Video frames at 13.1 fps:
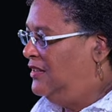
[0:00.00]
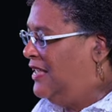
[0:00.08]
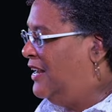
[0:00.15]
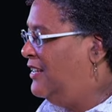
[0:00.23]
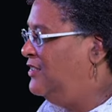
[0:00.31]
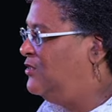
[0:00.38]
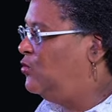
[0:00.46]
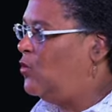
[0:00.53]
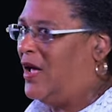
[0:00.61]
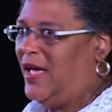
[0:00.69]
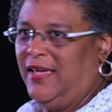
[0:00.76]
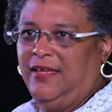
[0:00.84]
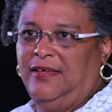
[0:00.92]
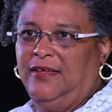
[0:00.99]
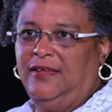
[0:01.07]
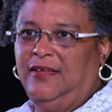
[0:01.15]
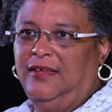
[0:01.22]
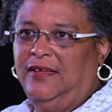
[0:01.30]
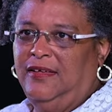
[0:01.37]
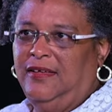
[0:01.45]
That is why
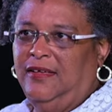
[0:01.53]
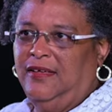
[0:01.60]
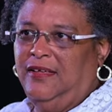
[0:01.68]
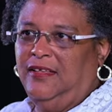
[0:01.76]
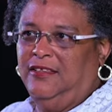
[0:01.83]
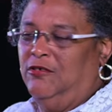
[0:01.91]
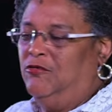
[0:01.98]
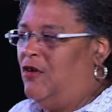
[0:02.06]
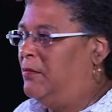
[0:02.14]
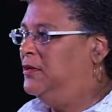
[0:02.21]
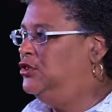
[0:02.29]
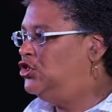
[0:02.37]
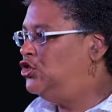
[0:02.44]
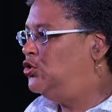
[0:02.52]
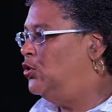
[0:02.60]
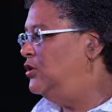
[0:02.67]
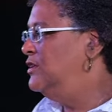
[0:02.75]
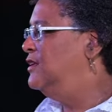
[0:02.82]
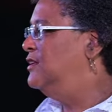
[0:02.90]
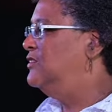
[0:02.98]
the rubbing
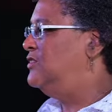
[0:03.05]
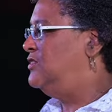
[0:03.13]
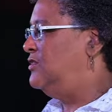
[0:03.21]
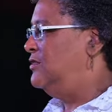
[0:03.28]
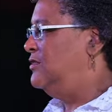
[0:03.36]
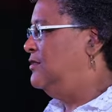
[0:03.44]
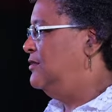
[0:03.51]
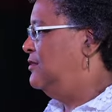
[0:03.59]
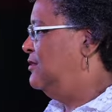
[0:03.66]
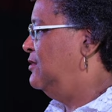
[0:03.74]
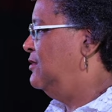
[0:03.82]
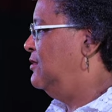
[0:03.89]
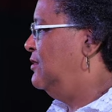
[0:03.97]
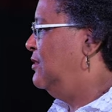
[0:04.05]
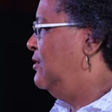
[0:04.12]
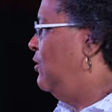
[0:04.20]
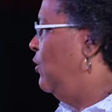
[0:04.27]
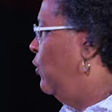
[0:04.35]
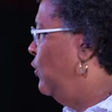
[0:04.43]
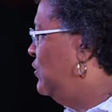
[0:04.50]
shoulders
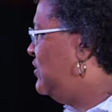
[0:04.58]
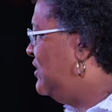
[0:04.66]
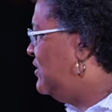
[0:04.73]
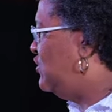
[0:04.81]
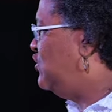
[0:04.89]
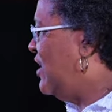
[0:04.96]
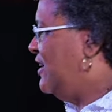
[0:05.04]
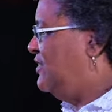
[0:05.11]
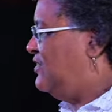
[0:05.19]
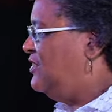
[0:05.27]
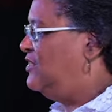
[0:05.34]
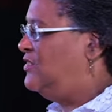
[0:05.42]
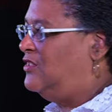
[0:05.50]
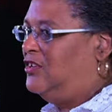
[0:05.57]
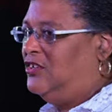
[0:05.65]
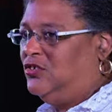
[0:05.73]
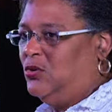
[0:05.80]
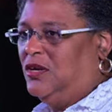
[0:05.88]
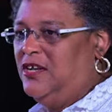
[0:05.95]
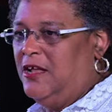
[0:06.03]
owes its genesis
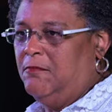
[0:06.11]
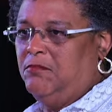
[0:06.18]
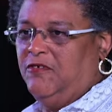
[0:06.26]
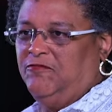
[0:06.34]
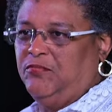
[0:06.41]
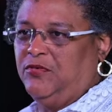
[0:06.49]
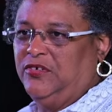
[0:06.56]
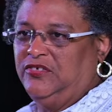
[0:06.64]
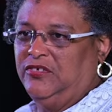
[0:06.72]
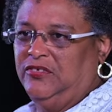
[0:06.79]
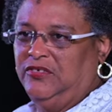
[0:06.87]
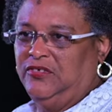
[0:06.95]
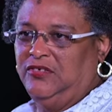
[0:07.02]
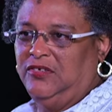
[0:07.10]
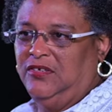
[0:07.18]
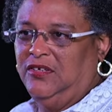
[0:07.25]
to a number of persons.